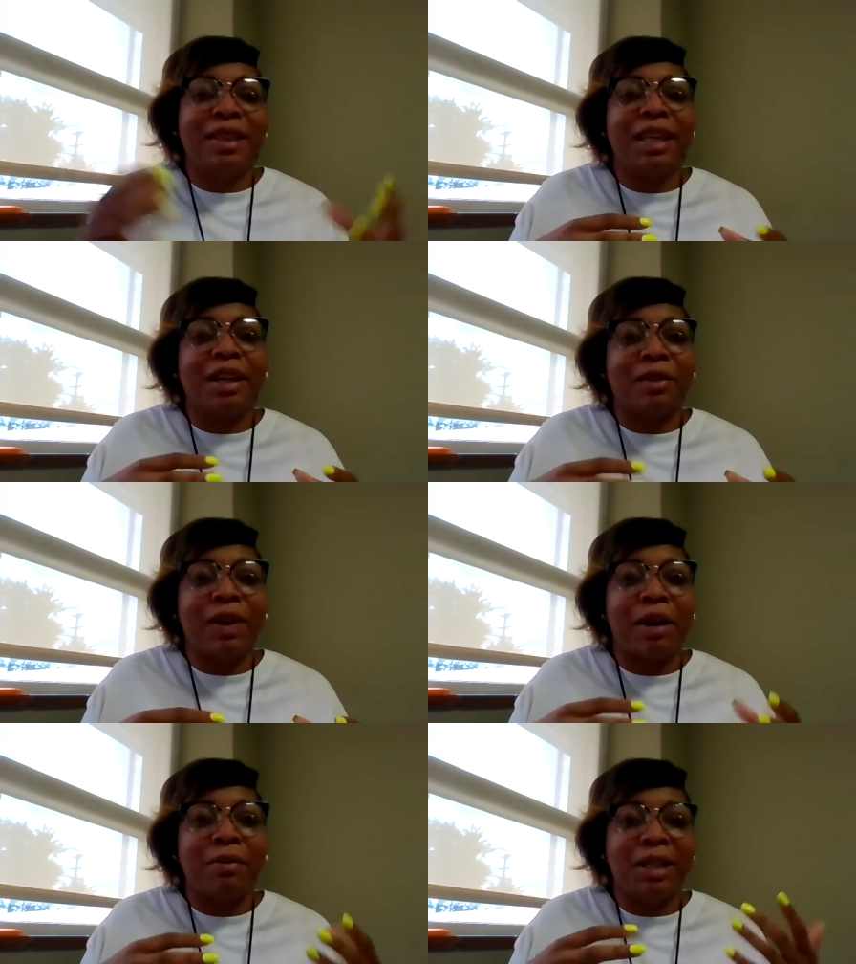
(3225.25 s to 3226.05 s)
think of
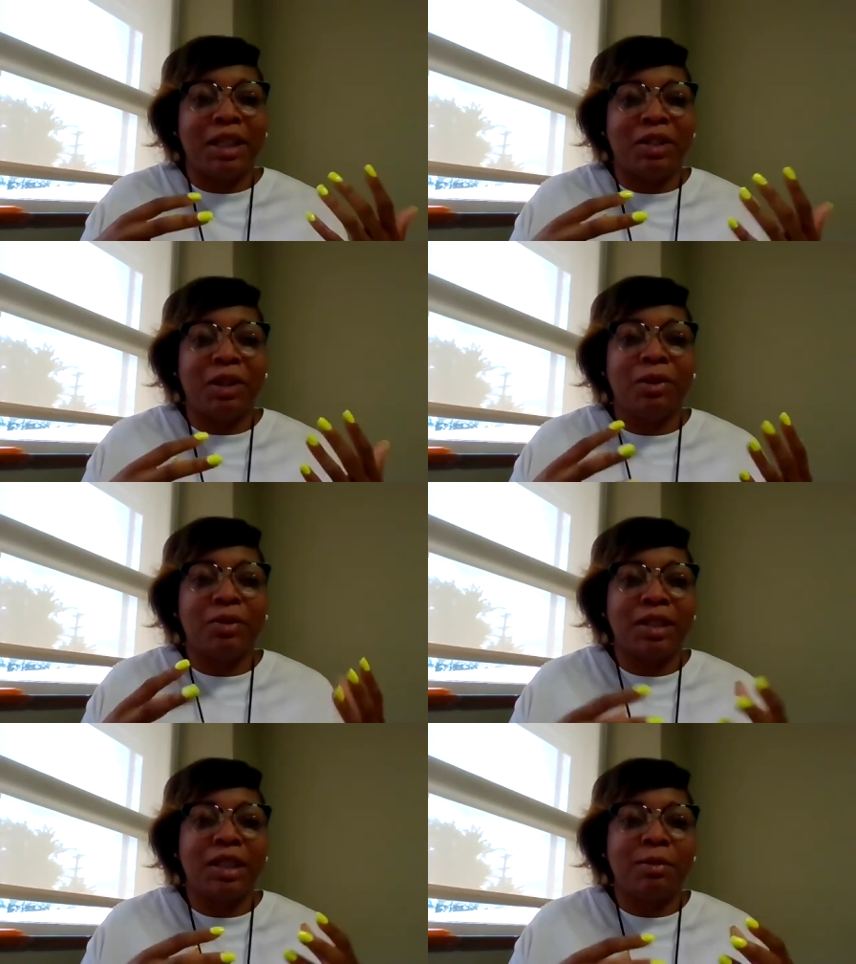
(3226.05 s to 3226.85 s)
how we can
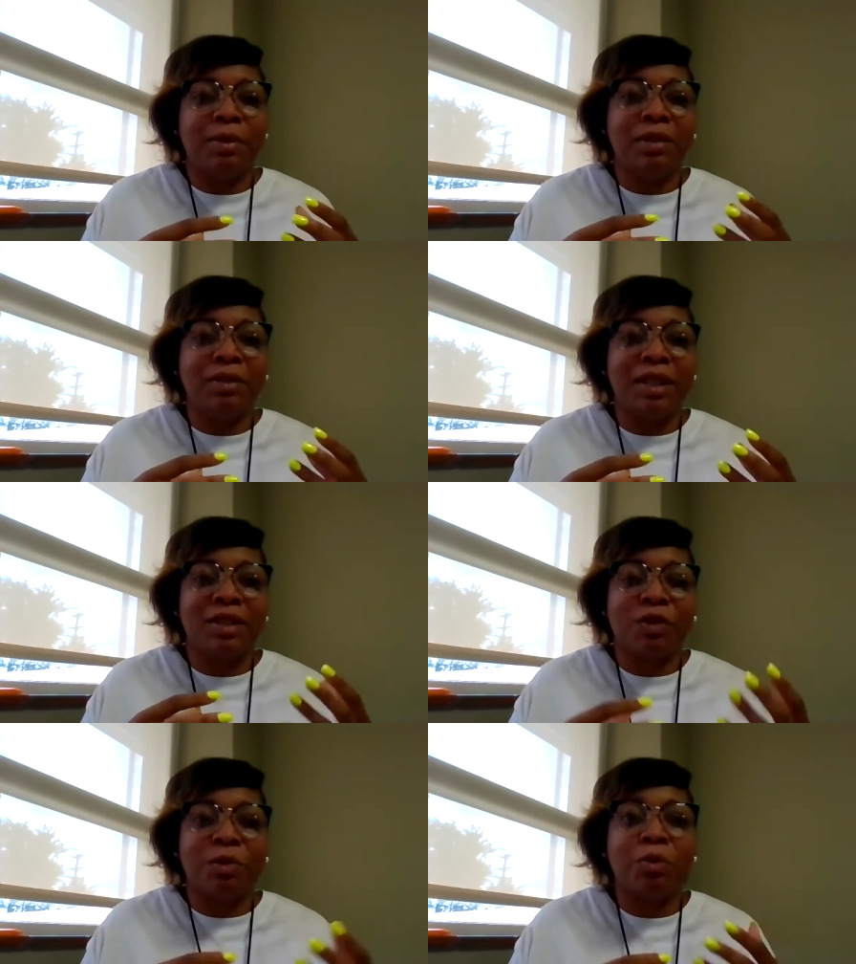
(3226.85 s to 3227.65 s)
use these
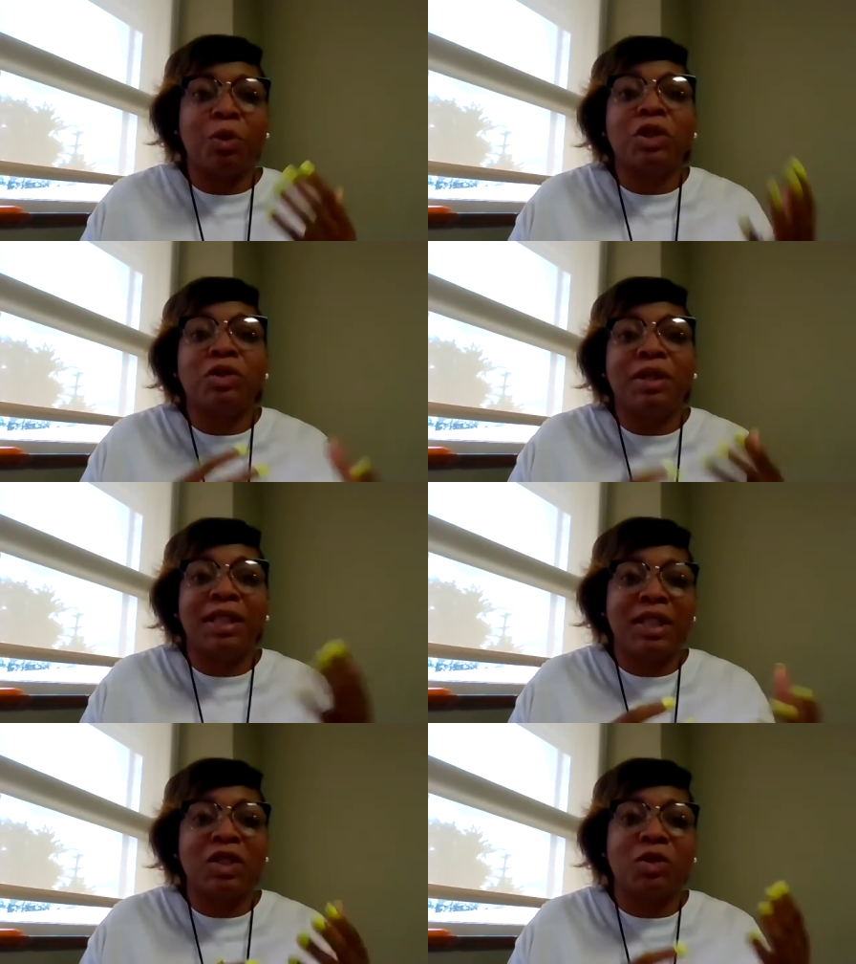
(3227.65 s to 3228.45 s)
buildings for more
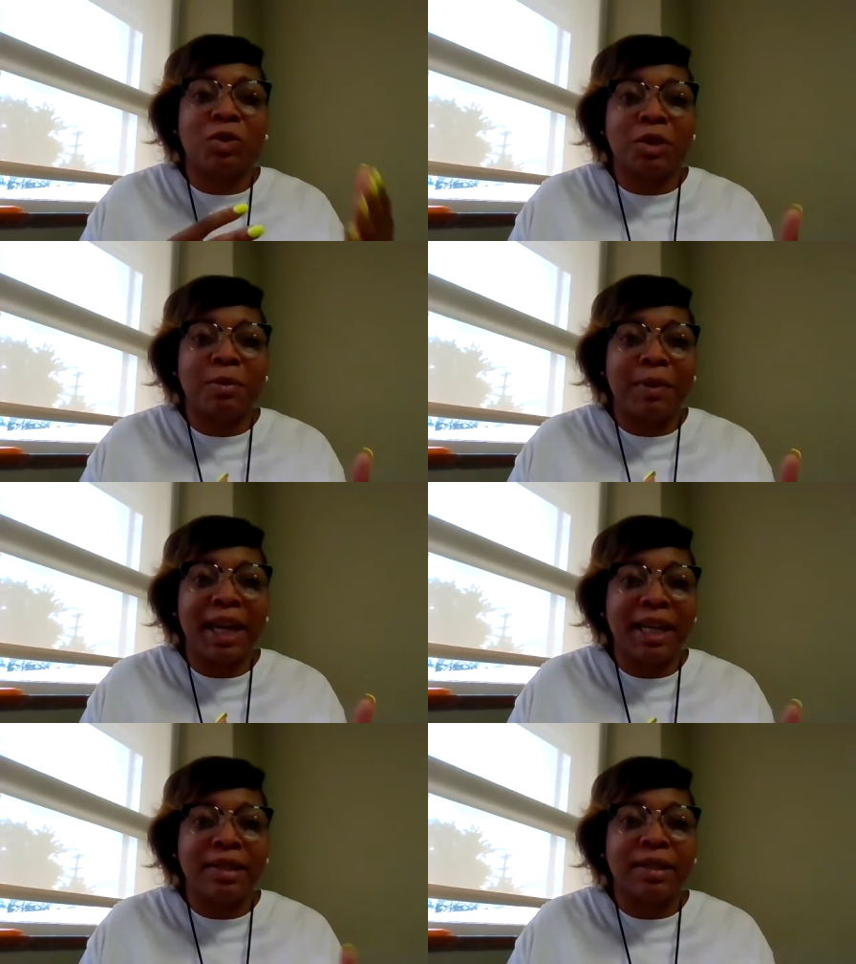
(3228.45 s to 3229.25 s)
transitional
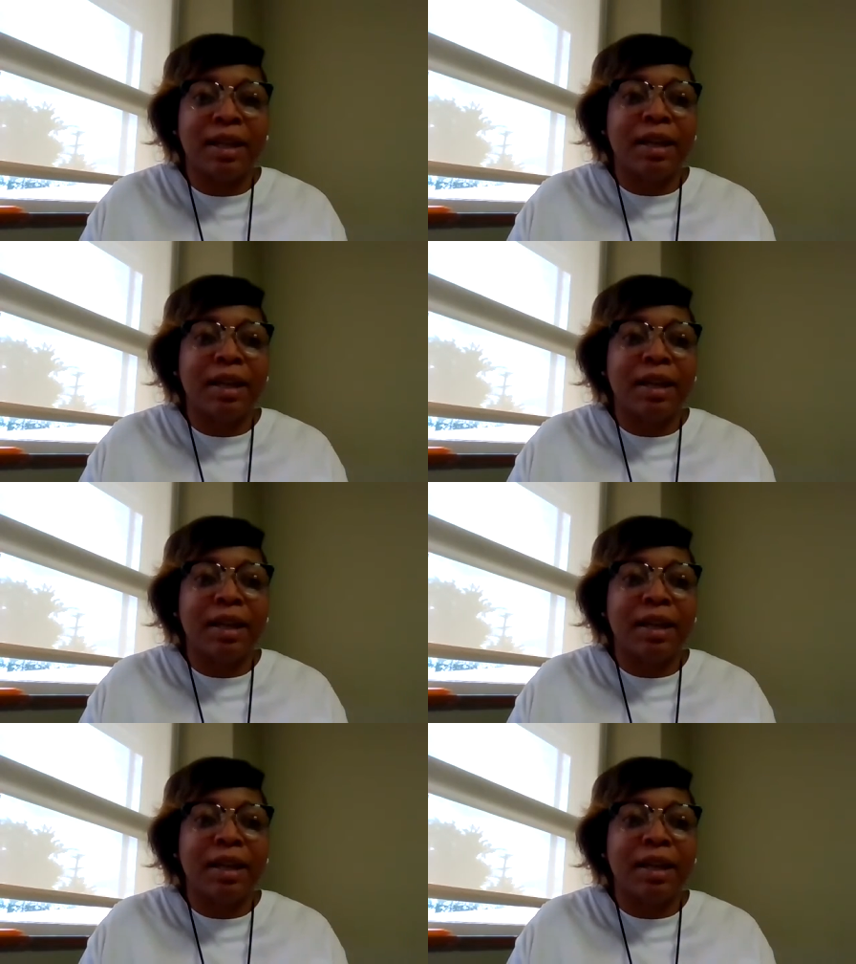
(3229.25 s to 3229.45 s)
space